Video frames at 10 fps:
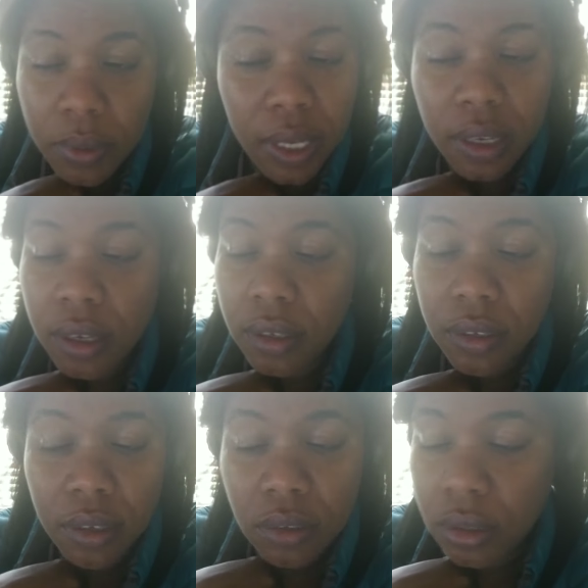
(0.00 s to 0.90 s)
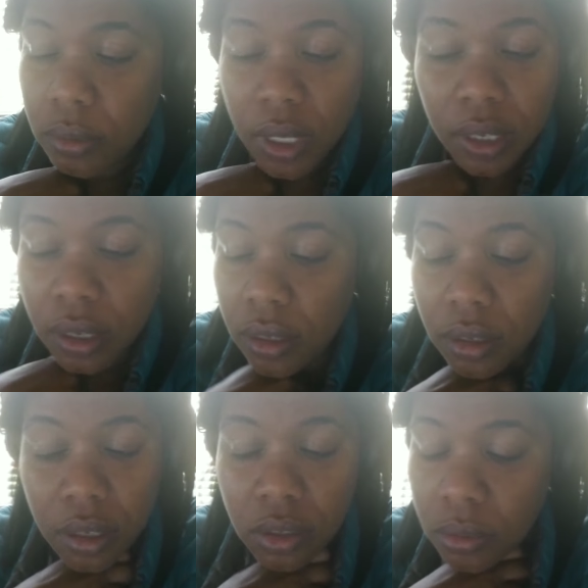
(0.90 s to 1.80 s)
like it. Don't like it.
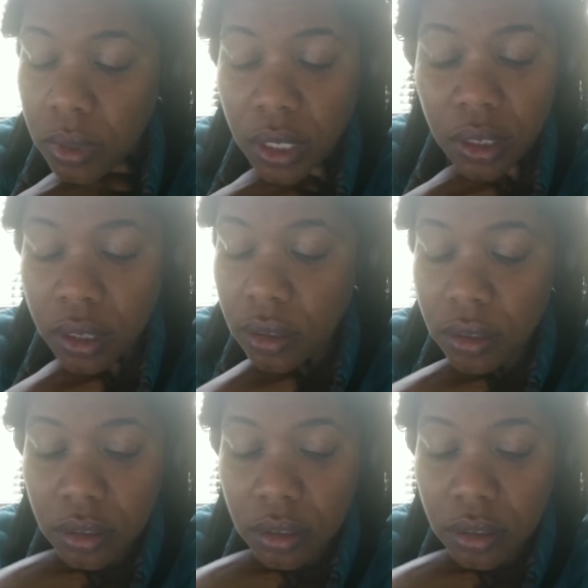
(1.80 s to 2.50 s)
I don't like it.